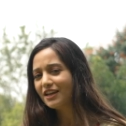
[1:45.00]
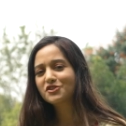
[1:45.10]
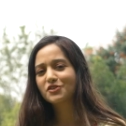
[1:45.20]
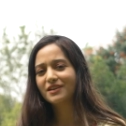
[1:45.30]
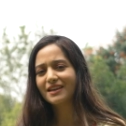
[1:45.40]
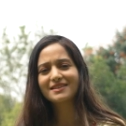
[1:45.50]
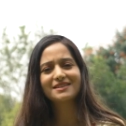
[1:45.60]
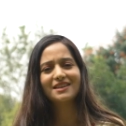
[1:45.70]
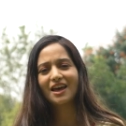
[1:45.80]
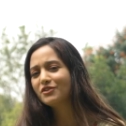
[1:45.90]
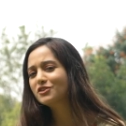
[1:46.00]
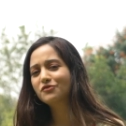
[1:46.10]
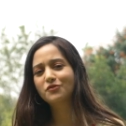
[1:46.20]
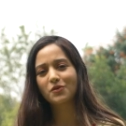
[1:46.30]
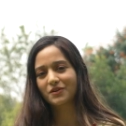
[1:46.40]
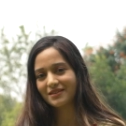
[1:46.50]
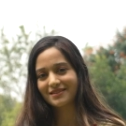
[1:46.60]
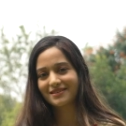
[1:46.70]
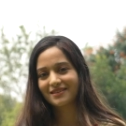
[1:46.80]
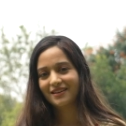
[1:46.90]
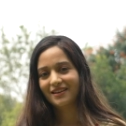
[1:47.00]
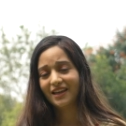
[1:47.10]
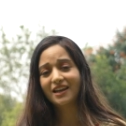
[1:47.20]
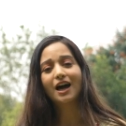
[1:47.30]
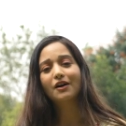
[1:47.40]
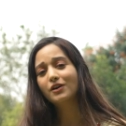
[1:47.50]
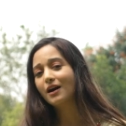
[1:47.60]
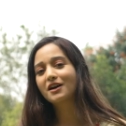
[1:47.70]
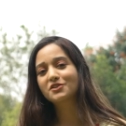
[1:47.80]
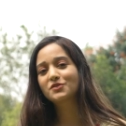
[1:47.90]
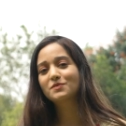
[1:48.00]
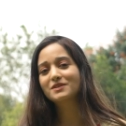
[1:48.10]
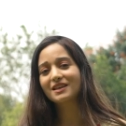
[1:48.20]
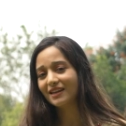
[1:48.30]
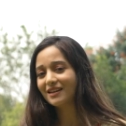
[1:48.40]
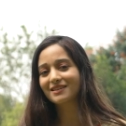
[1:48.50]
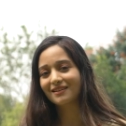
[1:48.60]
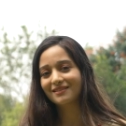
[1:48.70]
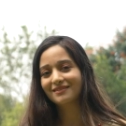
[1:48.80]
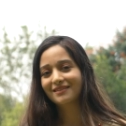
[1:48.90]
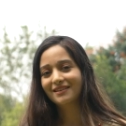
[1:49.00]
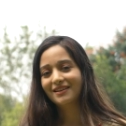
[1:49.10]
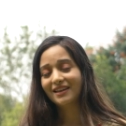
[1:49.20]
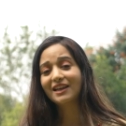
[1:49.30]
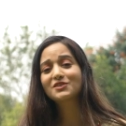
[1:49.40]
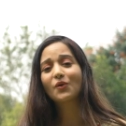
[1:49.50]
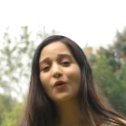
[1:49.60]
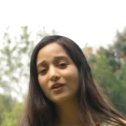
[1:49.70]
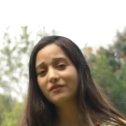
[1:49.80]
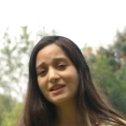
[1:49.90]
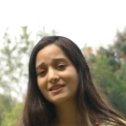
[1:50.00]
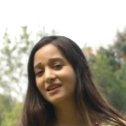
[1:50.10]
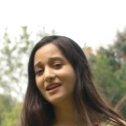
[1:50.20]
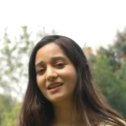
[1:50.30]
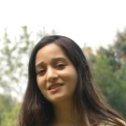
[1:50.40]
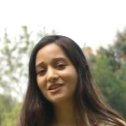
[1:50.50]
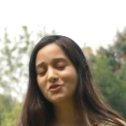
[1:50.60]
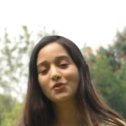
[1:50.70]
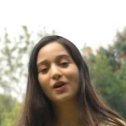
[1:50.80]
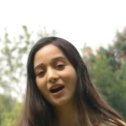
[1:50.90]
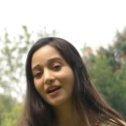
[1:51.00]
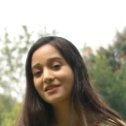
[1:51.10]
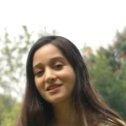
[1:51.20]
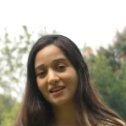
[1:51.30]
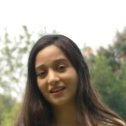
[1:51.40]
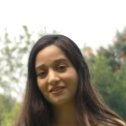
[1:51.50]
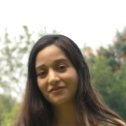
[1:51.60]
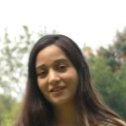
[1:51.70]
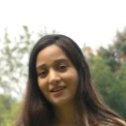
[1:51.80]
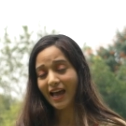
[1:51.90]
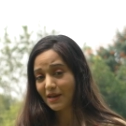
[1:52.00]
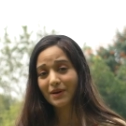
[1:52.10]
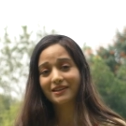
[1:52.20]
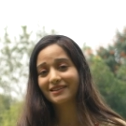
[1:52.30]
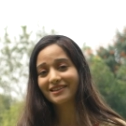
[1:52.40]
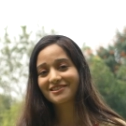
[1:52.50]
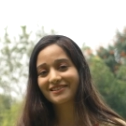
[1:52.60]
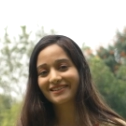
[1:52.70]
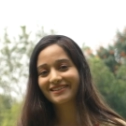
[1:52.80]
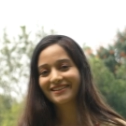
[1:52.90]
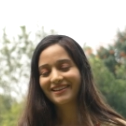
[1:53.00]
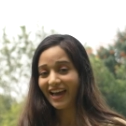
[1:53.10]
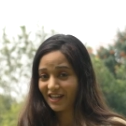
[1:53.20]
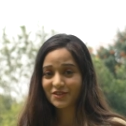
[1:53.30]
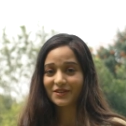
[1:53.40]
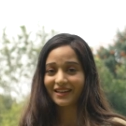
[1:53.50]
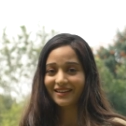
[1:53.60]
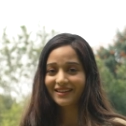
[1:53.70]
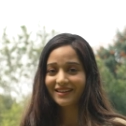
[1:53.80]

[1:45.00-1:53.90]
religion is never the focus in our ashrams in India. It's always connecting to your higher self and meditation. And today,